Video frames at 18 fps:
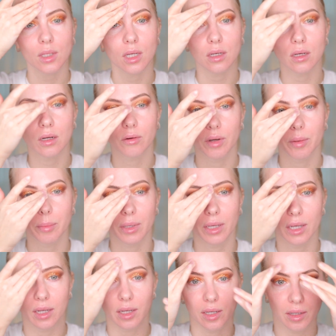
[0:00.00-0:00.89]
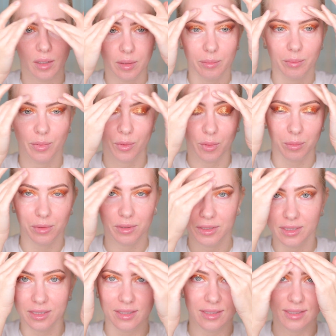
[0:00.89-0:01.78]
gripping
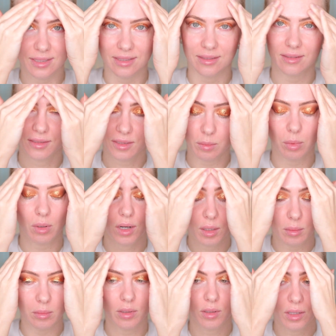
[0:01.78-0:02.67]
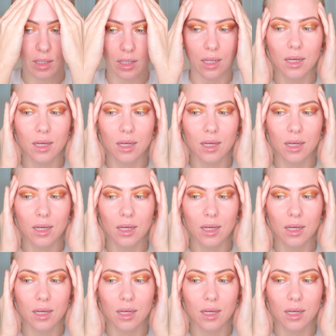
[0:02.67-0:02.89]
properties in this primer,